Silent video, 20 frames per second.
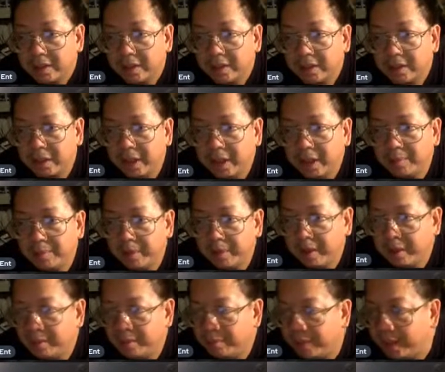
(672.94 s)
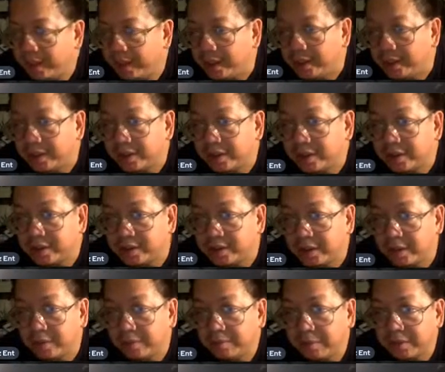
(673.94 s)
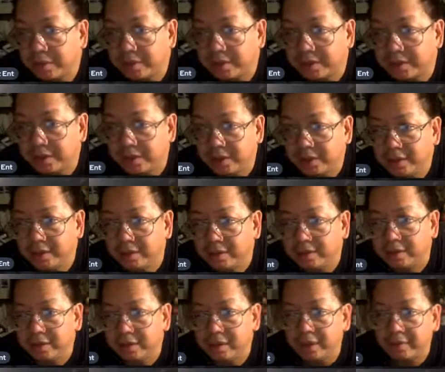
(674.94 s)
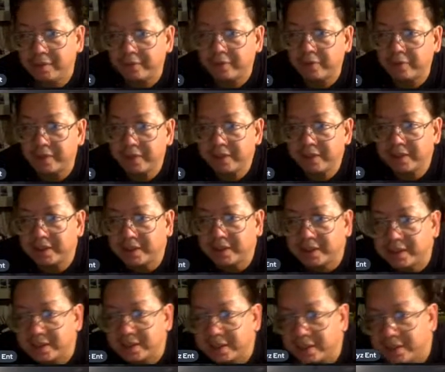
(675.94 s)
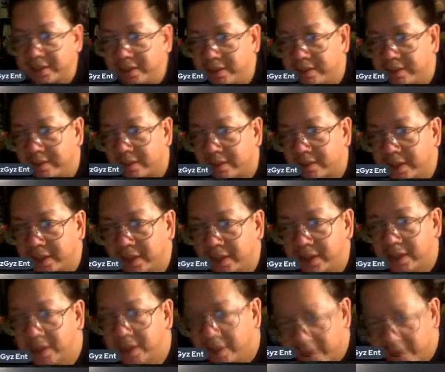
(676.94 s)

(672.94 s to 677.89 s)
campaign page. Tilt Part 2. You're at 4066 USD.